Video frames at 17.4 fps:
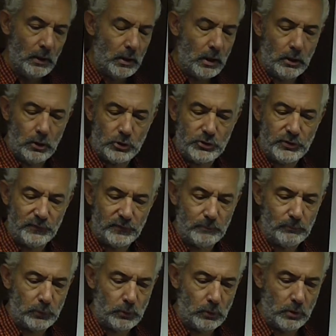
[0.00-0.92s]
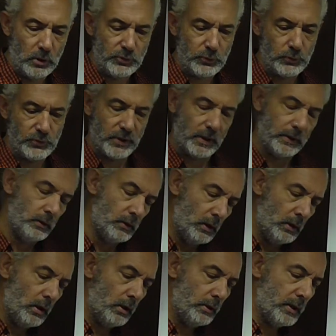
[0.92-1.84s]
A lot of employers will say,
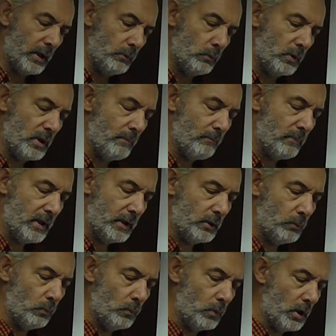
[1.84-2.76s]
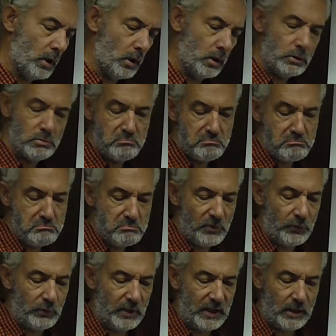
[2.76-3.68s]
okay, we'll come back and work
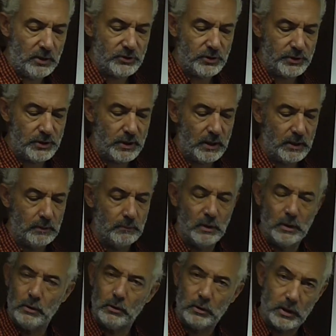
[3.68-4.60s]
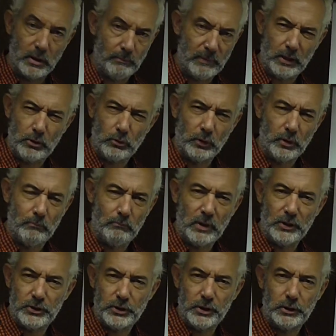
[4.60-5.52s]
3 hours a day, come back on a
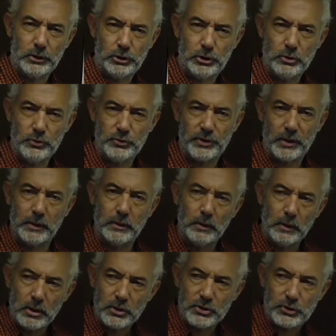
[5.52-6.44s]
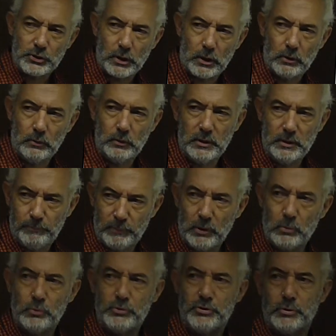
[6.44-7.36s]
Monday and Tuesday. Slowly
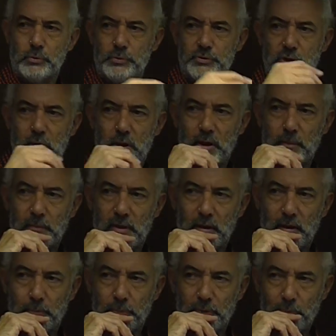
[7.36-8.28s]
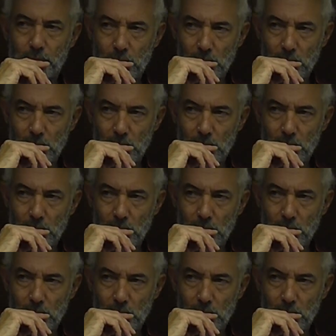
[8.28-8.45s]
build your time up.